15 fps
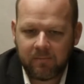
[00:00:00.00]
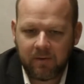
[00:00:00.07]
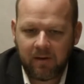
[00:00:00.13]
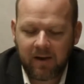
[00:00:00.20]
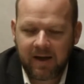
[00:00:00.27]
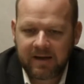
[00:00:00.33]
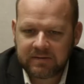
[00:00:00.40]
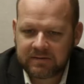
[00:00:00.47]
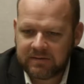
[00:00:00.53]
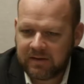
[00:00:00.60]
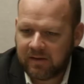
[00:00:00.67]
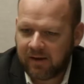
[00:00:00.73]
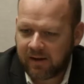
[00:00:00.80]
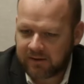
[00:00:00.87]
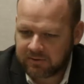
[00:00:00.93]
last
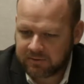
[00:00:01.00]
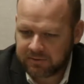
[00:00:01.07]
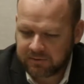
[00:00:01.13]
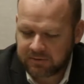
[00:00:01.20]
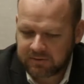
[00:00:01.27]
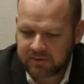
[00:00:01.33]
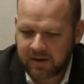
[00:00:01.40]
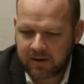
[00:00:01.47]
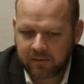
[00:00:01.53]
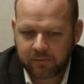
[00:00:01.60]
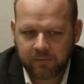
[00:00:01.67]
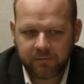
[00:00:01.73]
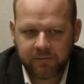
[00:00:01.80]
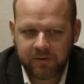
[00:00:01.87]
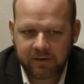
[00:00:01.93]
election
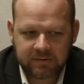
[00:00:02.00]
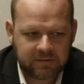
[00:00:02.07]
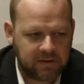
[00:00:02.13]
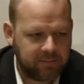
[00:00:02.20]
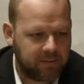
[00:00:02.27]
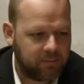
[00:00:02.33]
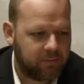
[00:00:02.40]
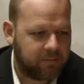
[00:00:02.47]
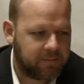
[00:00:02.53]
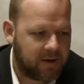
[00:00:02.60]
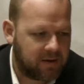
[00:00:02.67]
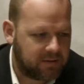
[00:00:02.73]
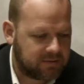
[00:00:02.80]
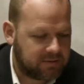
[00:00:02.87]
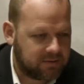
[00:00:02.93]
cycle, if you guys keep up with
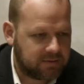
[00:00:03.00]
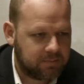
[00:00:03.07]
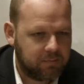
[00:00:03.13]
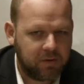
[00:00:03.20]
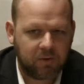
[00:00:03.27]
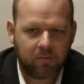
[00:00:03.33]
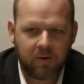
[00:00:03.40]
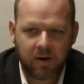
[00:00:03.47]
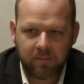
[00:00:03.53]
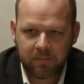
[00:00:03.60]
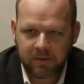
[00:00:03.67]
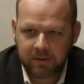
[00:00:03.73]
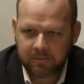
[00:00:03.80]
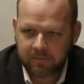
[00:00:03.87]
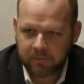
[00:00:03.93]
politics, Mitt
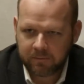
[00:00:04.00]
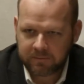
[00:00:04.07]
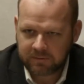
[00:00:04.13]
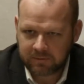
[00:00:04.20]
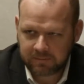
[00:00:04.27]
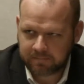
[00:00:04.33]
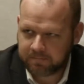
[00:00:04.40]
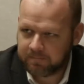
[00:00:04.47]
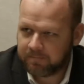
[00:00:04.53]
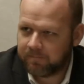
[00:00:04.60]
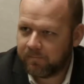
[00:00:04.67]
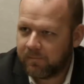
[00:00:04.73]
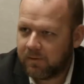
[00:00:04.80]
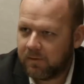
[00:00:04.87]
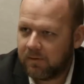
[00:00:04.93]
Romney, who was
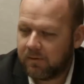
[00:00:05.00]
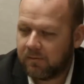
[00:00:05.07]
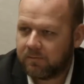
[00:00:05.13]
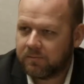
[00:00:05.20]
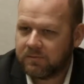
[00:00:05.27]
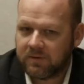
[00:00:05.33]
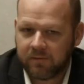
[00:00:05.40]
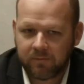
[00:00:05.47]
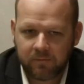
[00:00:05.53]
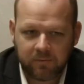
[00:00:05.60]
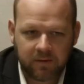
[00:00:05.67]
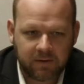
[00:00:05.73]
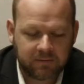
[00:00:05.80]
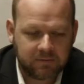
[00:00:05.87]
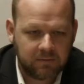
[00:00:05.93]

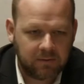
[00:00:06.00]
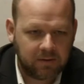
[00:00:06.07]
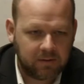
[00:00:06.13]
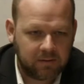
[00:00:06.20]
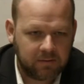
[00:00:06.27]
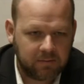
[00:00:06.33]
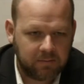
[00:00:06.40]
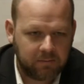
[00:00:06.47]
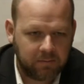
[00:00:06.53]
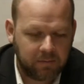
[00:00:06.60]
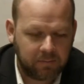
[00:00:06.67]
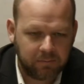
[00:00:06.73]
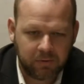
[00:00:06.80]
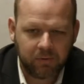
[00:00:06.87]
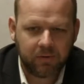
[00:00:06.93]
had
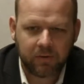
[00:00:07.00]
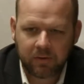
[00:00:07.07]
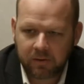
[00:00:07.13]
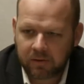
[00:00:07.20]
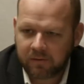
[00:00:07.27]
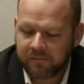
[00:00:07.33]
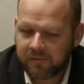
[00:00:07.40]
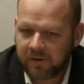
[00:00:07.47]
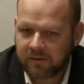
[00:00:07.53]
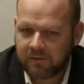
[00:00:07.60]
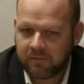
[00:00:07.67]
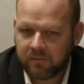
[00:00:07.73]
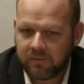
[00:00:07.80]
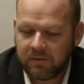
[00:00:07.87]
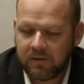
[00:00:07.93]
a billionaire
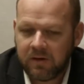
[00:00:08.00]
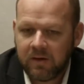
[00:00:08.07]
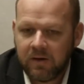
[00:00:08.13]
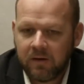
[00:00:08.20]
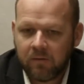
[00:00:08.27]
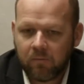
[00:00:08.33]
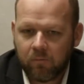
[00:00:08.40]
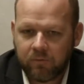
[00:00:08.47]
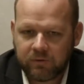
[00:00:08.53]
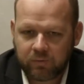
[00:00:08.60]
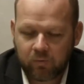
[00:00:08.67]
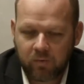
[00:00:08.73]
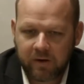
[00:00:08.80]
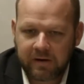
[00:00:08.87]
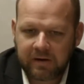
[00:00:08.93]
effectively, was
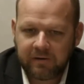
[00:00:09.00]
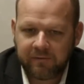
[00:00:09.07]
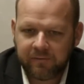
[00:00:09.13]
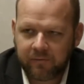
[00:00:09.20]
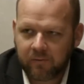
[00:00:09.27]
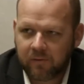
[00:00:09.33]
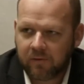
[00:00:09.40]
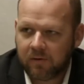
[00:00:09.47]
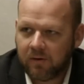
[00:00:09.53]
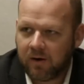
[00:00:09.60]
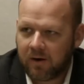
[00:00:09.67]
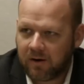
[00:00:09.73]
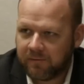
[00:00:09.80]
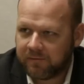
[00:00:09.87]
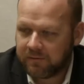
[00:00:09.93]
running for
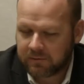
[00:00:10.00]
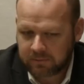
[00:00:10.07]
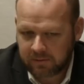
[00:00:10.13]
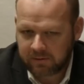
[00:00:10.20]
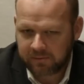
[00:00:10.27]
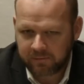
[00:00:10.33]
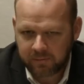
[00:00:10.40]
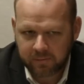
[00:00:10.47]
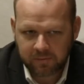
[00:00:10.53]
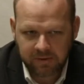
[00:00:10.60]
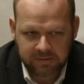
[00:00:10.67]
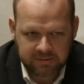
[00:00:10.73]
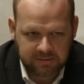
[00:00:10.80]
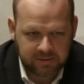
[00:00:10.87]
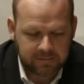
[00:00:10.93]
office, running for
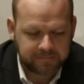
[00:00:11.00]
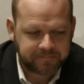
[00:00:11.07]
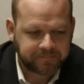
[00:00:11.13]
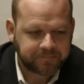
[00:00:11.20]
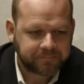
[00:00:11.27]
president.